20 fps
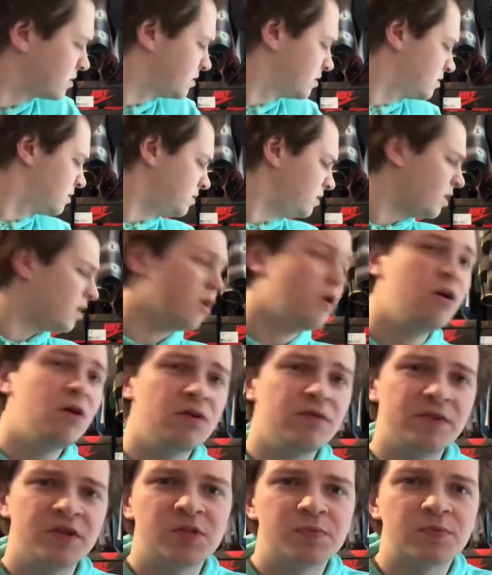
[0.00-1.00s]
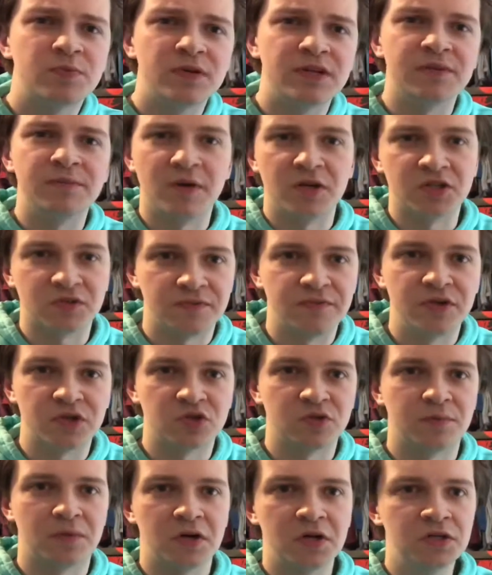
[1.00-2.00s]
all of it is pretty much official
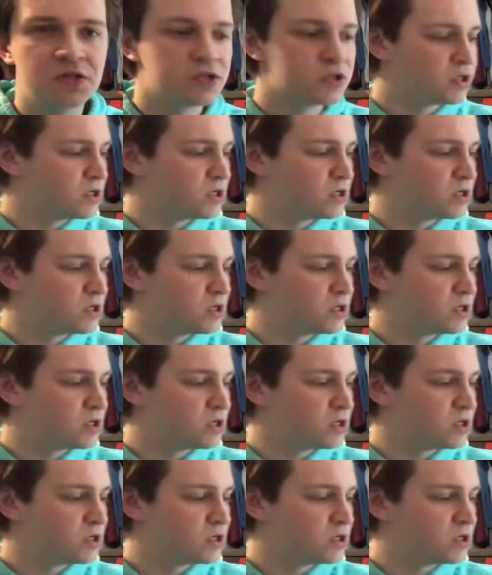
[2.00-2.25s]
merch.